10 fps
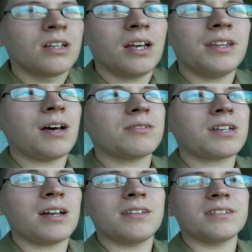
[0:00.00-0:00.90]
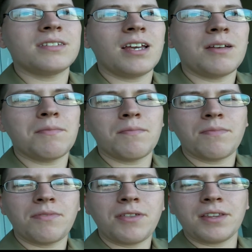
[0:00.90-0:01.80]
And that was kind of the same
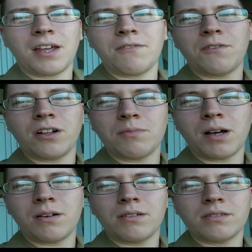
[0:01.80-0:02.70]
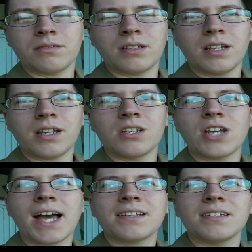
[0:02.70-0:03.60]
thing that I felt about getting a
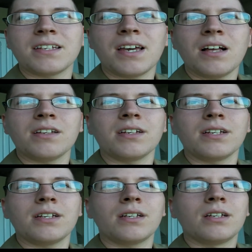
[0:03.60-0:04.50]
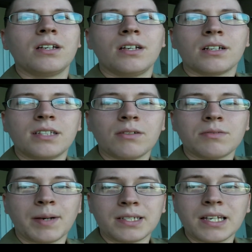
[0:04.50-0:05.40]
Jackson Kelly, because that was
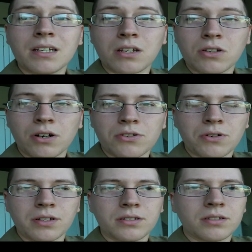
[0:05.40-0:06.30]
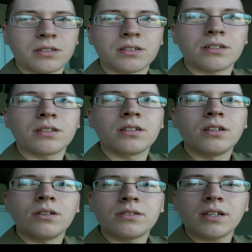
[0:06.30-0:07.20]
my second guitar choice,
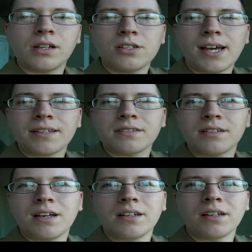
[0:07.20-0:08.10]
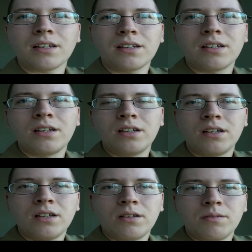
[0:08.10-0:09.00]
was getting a Jackson Kelly,
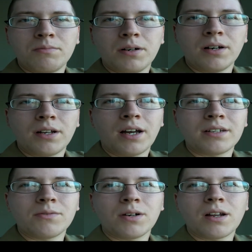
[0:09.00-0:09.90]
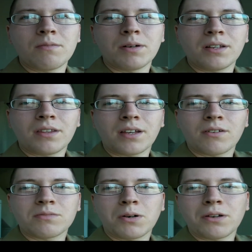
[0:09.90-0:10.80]
but I didn't want everybody to think I
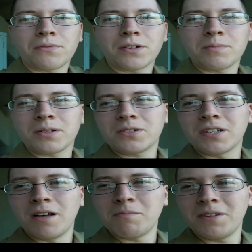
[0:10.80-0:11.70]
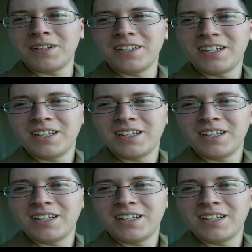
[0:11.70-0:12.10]
was Marty Friedman or something.